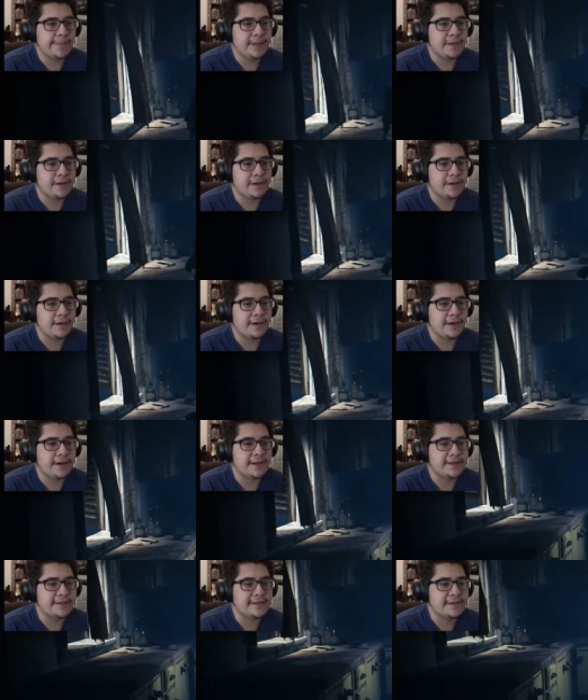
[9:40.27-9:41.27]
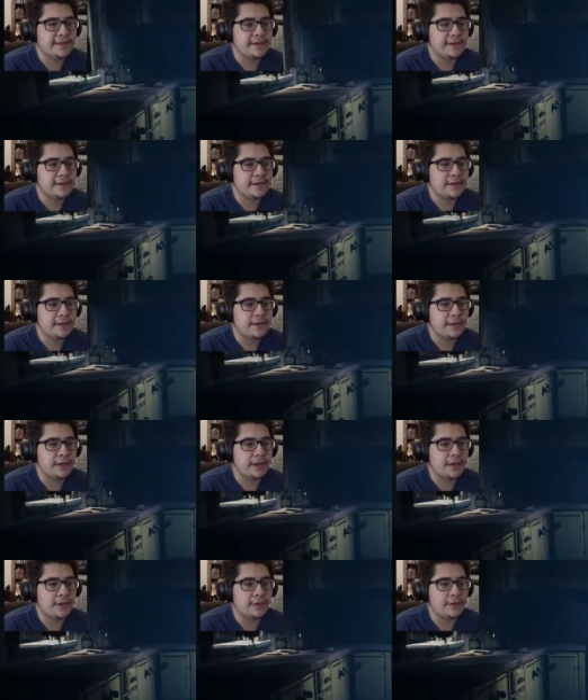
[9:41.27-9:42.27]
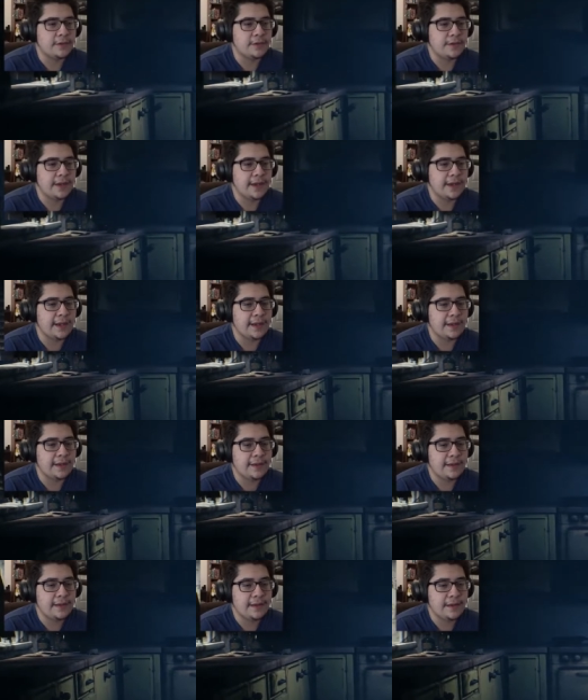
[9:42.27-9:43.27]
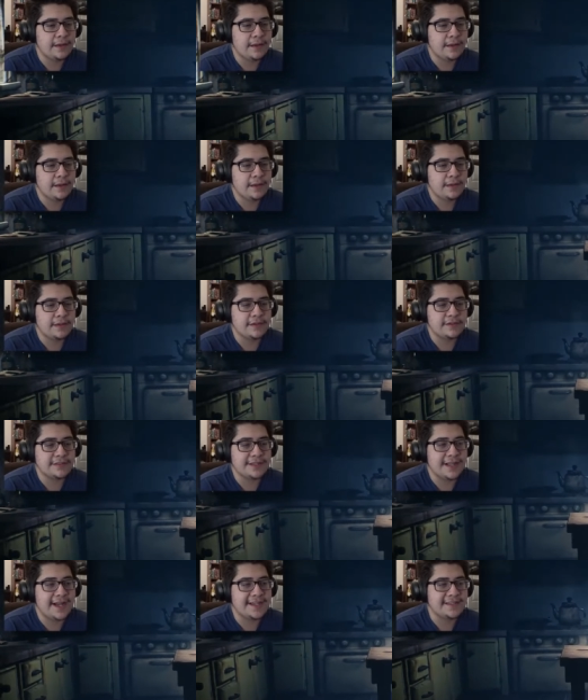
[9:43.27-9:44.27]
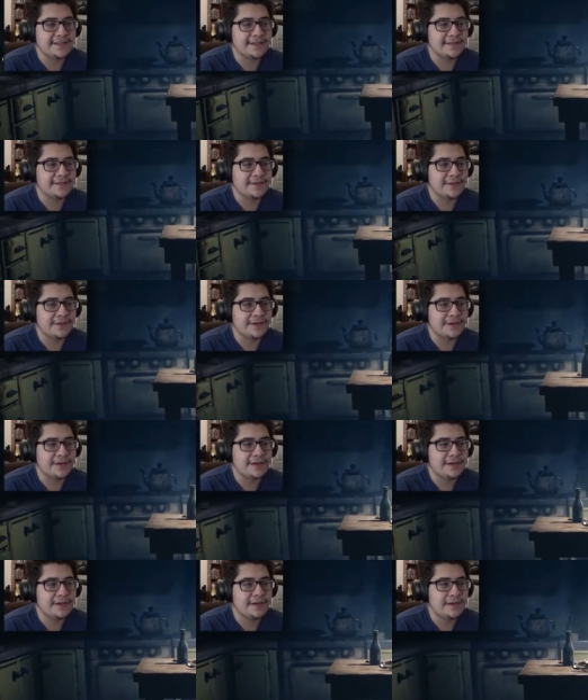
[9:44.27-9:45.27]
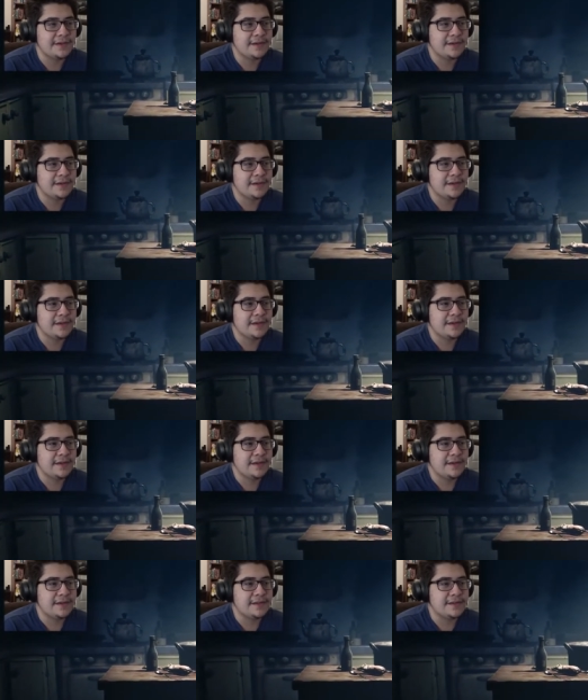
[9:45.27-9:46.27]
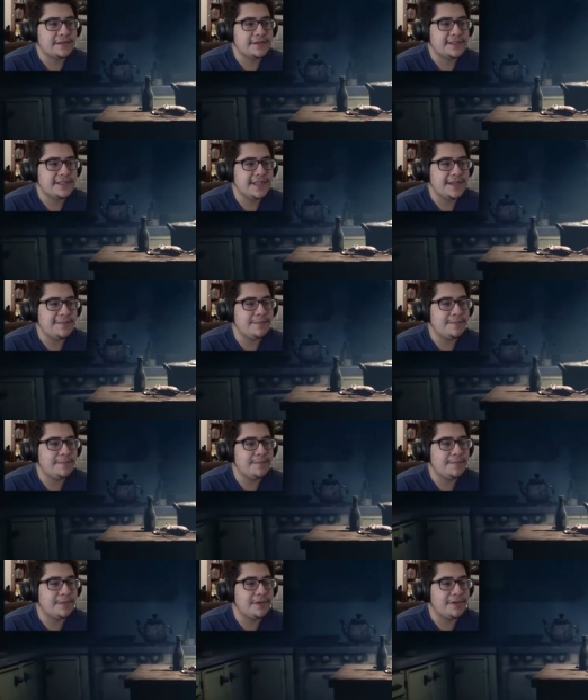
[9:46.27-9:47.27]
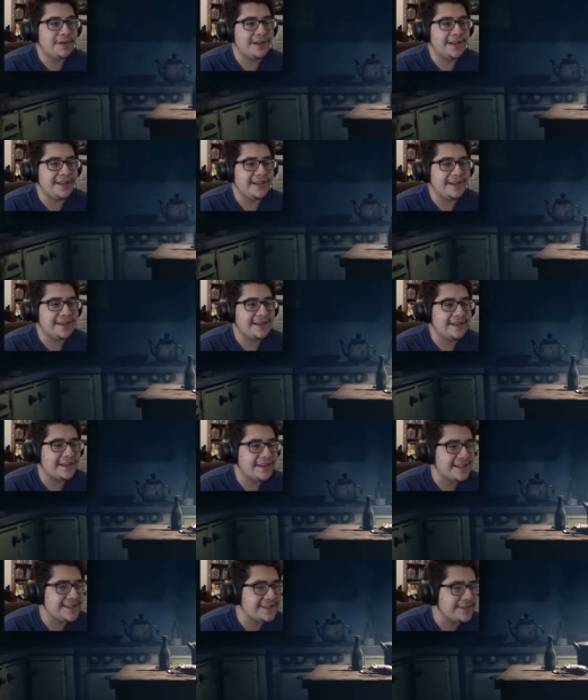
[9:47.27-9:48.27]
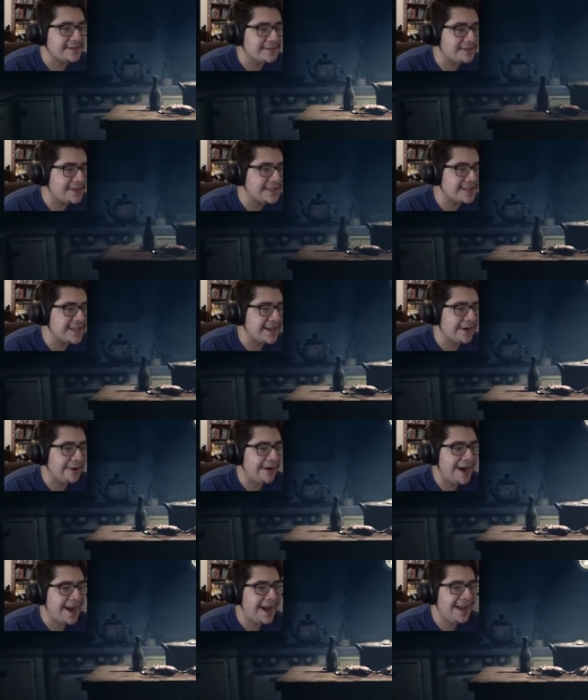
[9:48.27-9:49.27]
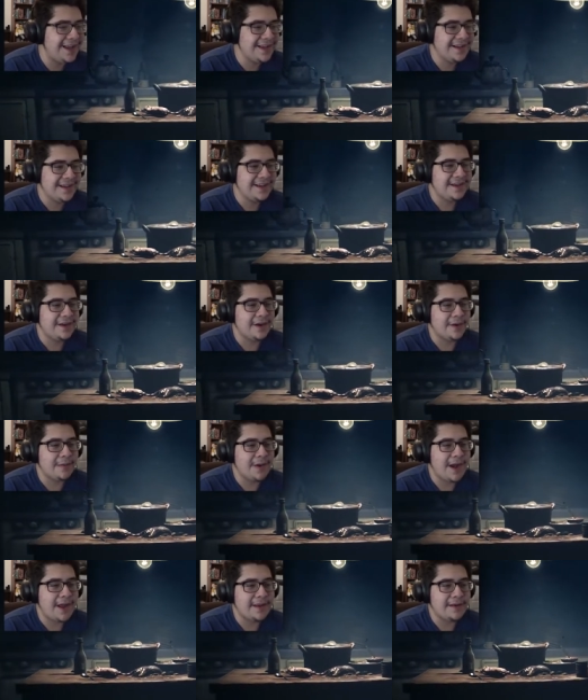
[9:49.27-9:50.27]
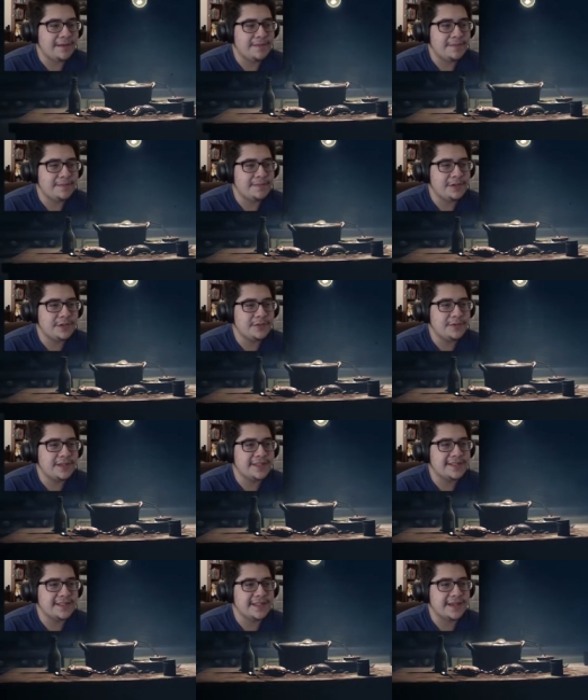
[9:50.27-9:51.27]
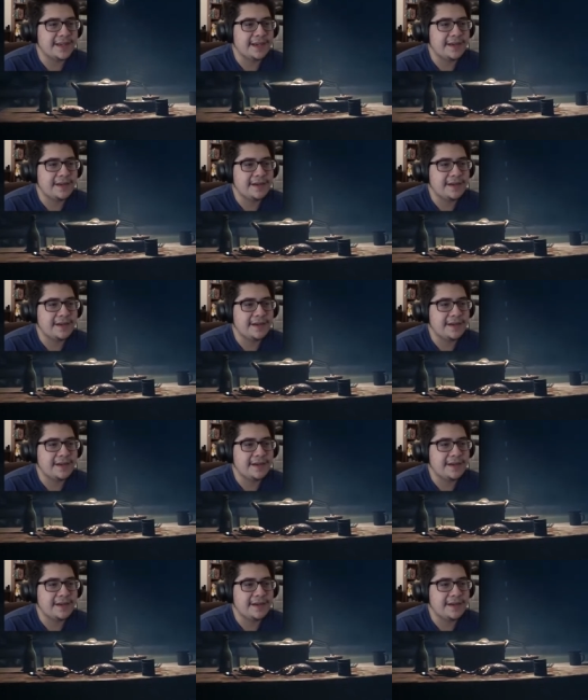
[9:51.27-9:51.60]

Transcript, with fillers: Alright. Okay. There's glass on the floor. There's tea boiling. And that's a, what is that, a rat? A rat doing its thing.